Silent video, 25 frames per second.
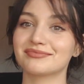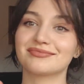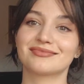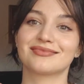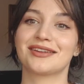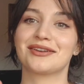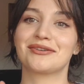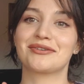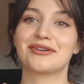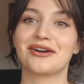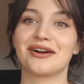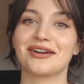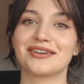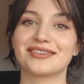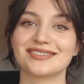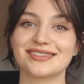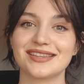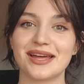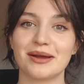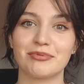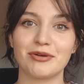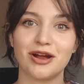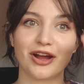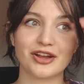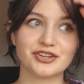in regards to
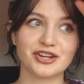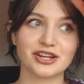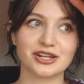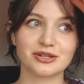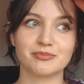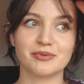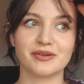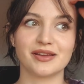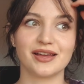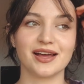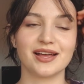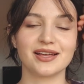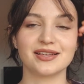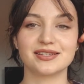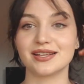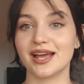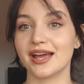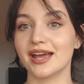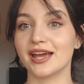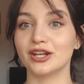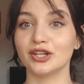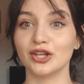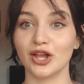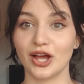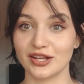that project because I
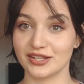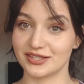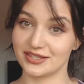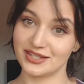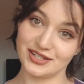had lost